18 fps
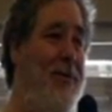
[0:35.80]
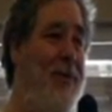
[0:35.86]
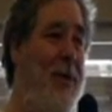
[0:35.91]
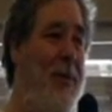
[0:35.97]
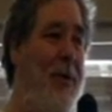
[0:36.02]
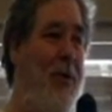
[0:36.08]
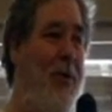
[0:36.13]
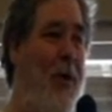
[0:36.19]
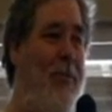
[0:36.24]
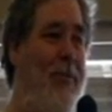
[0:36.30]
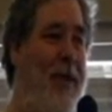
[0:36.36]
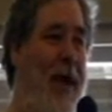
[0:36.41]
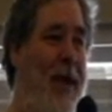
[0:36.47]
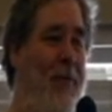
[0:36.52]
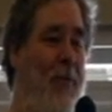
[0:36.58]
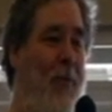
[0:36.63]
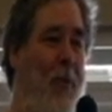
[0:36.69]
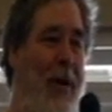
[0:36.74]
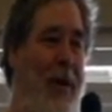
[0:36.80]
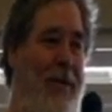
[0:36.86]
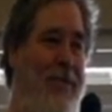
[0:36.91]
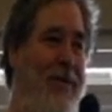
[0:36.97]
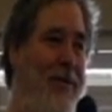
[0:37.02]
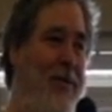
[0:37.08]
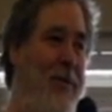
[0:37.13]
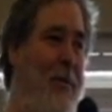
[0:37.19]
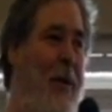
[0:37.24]
coming across I-40 at
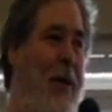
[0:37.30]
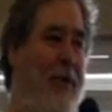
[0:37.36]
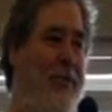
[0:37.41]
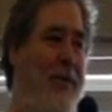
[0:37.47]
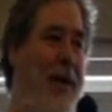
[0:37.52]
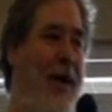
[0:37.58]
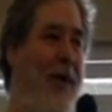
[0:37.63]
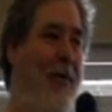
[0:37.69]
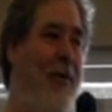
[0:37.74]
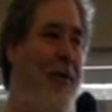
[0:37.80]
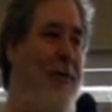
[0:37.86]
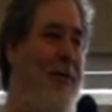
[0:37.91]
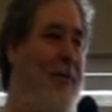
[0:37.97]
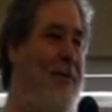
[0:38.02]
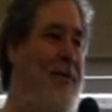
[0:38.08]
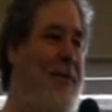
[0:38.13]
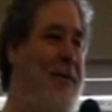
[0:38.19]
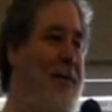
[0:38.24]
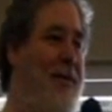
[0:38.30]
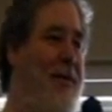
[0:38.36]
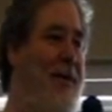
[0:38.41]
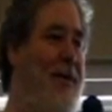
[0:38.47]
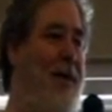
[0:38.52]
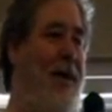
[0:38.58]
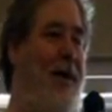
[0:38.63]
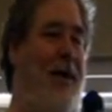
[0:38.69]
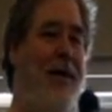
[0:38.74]
60 miles an hour,
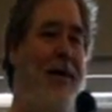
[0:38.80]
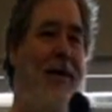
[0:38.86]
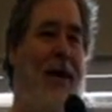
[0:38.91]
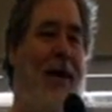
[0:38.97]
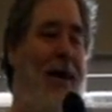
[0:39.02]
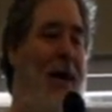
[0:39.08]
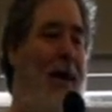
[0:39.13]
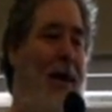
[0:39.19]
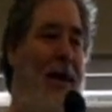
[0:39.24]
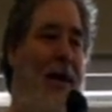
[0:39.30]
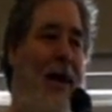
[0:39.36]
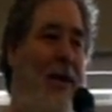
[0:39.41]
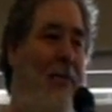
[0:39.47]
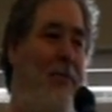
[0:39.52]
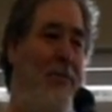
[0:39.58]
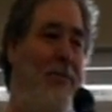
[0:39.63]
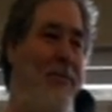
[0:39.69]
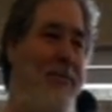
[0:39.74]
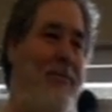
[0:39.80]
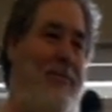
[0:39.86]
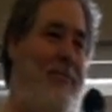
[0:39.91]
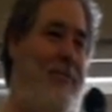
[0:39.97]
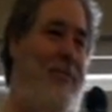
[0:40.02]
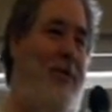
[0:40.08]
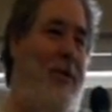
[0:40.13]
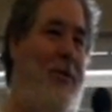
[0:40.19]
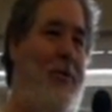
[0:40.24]
and I was
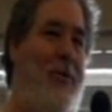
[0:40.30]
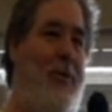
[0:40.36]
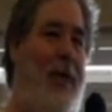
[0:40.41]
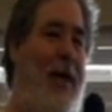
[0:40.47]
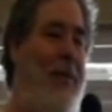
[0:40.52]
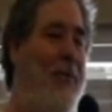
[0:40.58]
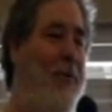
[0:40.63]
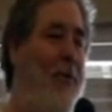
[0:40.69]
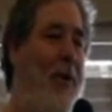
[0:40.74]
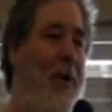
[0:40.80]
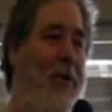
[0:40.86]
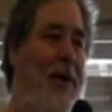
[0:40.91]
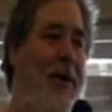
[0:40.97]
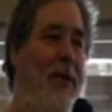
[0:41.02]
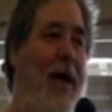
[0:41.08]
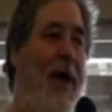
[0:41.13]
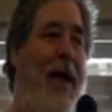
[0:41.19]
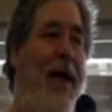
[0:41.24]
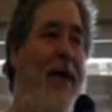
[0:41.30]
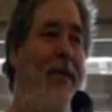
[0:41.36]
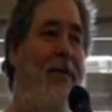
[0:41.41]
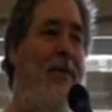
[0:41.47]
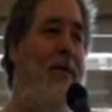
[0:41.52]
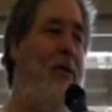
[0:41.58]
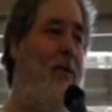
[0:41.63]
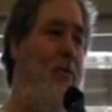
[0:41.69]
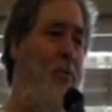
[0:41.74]
doing that for a long time.
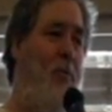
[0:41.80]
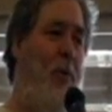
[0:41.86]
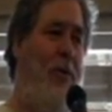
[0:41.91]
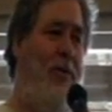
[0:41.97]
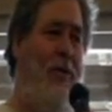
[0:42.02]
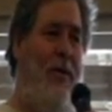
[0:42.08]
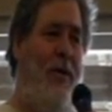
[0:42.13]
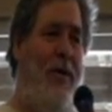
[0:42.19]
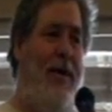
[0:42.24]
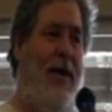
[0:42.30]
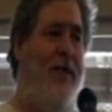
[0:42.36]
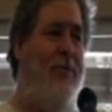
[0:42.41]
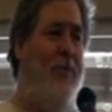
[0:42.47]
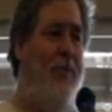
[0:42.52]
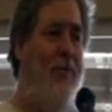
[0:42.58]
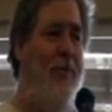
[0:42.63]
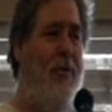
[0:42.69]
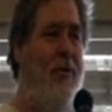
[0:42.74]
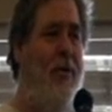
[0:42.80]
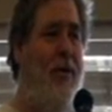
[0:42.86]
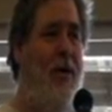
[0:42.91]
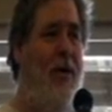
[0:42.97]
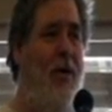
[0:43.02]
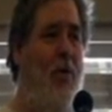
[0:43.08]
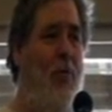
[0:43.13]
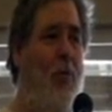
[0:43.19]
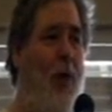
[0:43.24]
There's points in the desert
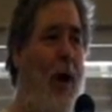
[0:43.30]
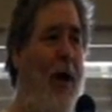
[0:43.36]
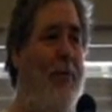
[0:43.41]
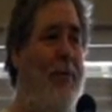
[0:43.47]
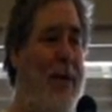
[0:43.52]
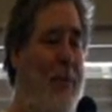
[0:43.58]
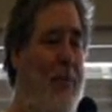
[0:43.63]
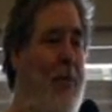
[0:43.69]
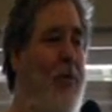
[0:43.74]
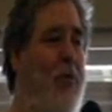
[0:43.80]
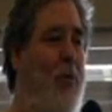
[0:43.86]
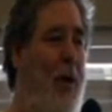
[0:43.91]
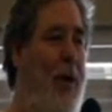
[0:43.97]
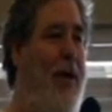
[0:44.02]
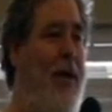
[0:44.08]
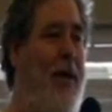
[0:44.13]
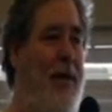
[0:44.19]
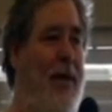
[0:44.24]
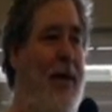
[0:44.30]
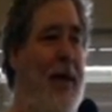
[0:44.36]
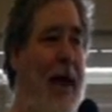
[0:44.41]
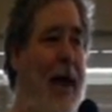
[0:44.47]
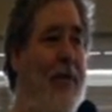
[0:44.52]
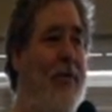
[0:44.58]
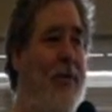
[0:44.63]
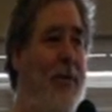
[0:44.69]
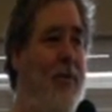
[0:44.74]
where I was able to tweak it and get
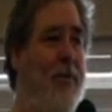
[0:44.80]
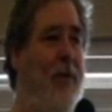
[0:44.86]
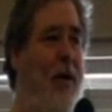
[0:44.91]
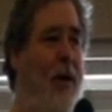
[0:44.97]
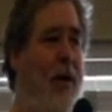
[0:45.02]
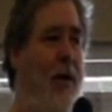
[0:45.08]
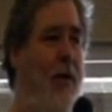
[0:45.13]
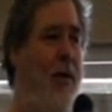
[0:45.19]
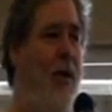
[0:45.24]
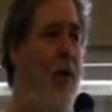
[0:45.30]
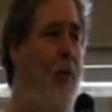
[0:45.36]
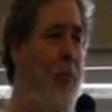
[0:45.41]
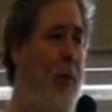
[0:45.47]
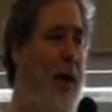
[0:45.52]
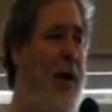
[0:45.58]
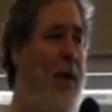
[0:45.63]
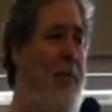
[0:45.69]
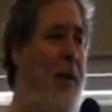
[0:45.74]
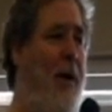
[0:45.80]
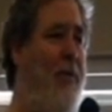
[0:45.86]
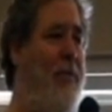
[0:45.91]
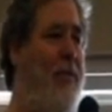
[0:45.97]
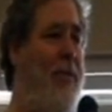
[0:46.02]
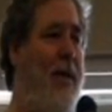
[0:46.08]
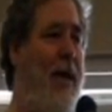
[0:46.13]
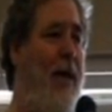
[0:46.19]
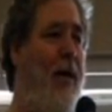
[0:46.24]
actually over 80 miles
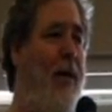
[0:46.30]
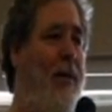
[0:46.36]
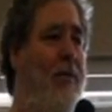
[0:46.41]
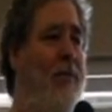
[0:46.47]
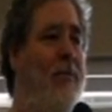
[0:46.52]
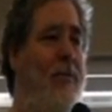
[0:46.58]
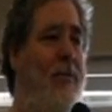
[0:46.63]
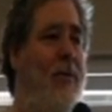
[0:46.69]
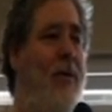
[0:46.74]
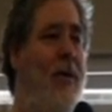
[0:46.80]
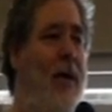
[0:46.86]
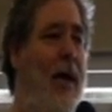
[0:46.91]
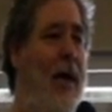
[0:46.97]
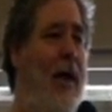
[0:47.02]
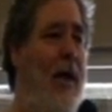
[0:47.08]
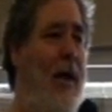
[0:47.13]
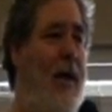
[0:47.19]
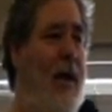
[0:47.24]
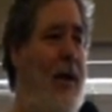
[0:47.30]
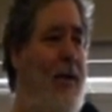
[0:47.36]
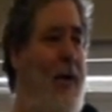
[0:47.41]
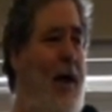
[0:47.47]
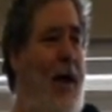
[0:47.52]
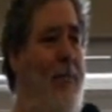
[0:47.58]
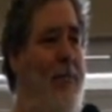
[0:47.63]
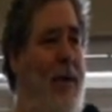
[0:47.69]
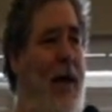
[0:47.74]
to the gallon, and at
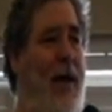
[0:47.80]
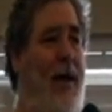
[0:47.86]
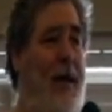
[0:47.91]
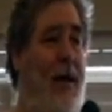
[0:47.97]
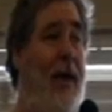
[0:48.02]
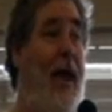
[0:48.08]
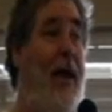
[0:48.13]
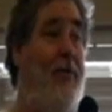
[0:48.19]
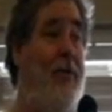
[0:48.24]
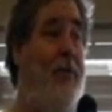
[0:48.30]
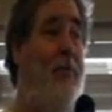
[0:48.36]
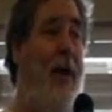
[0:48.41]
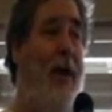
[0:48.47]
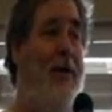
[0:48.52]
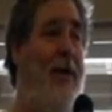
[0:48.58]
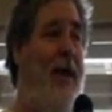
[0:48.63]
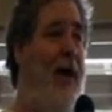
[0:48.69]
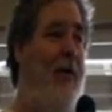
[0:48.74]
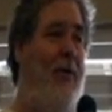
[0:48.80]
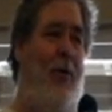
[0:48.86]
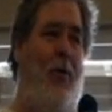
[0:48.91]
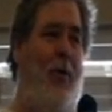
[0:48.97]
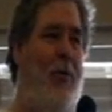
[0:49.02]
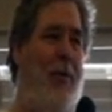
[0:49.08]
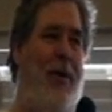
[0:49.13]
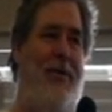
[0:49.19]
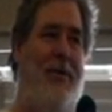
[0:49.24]
times had it actually pegged out. It
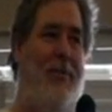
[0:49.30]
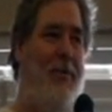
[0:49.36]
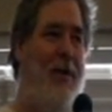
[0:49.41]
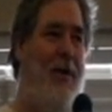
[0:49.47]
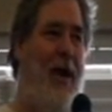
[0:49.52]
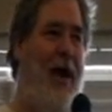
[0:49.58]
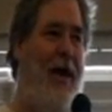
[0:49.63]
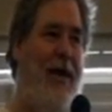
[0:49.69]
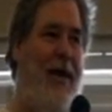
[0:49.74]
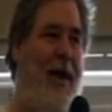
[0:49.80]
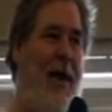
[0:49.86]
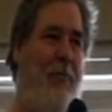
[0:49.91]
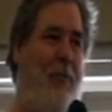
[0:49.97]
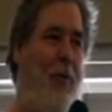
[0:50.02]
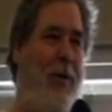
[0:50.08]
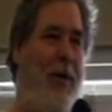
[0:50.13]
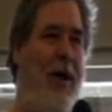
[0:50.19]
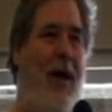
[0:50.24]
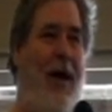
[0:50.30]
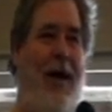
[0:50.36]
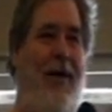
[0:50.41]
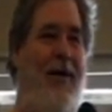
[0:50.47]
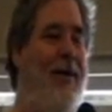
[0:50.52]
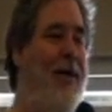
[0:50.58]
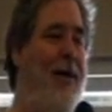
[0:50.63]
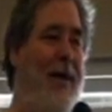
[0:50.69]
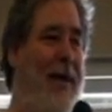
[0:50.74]
only reads up to
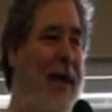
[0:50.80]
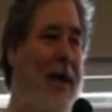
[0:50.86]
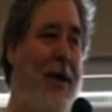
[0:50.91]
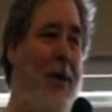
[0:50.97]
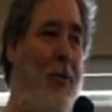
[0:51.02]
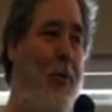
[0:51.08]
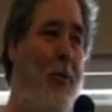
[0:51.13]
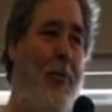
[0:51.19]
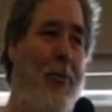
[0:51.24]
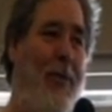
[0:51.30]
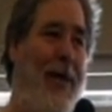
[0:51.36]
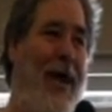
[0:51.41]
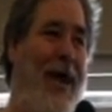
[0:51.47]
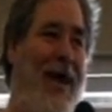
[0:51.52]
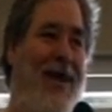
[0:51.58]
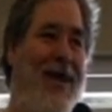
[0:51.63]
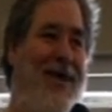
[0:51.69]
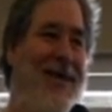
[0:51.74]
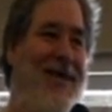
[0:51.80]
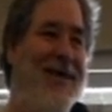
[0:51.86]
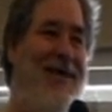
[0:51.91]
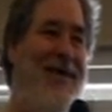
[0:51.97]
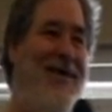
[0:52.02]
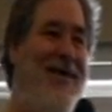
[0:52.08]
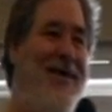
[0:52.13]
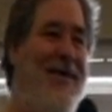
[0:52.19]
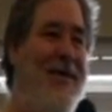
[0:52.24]
99.9. Can't go over that,
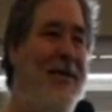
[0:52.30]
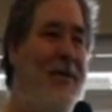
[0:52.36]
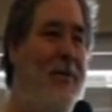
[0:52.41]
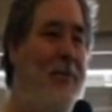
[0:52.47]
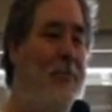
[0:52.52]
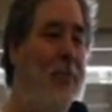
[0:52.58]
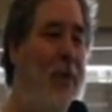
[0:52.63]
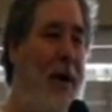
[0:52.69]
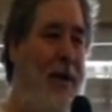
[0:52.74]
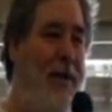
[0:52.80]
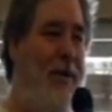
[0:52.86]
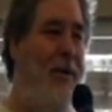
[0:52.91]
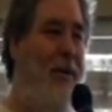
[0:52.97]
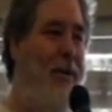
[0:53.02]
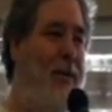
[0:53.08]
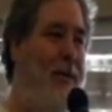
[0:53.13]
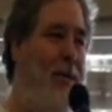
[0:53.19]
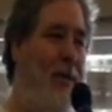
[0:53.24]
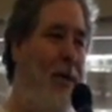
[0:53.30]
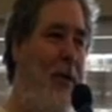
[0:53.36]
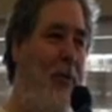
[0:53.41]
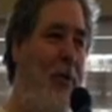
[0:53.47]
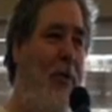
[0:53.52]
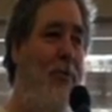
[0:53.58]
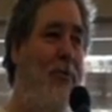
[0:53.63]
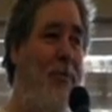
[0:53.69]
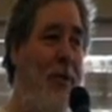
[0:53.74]
but
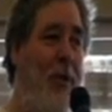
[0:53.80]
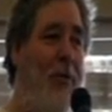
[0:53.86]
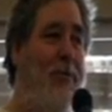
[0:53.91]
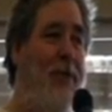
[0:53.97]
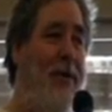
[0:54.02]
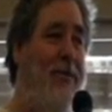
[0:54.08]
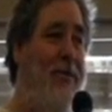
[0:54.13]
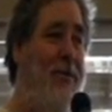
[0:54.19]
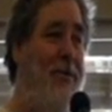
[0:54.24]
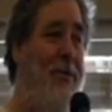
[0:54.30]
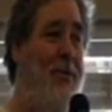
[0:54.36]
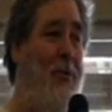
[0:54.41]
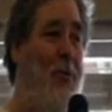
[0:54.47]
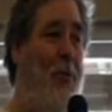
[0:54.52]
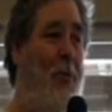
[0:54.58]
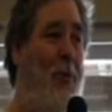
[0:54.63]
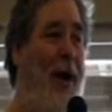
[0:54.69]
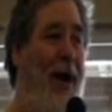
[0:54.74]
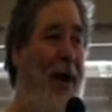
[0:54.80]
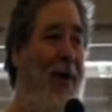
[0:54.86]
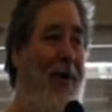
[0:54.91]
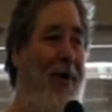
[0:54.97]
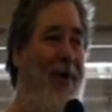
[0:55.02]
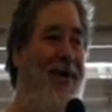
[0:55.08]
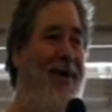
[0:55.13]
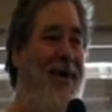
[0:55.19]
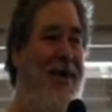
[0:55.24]
those instances are
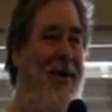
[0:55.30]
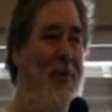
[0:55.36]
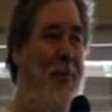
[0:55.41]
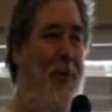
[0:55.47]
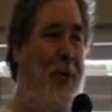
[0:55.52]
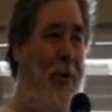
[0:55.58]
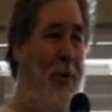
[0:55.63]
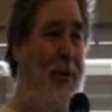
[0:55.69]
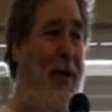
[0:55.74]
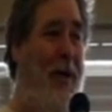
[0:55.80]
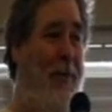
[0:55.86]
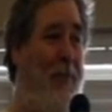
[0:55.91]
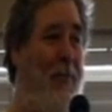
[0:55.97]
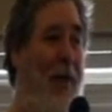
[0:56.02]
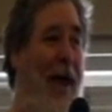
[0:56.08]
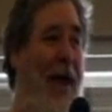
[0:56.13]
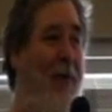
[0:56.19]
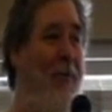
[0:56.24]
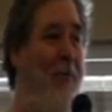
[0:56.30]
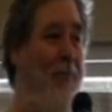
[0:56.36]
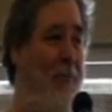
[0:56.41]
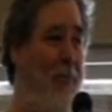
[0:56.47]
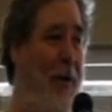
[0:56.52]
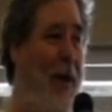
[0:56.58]
rare where you can get flat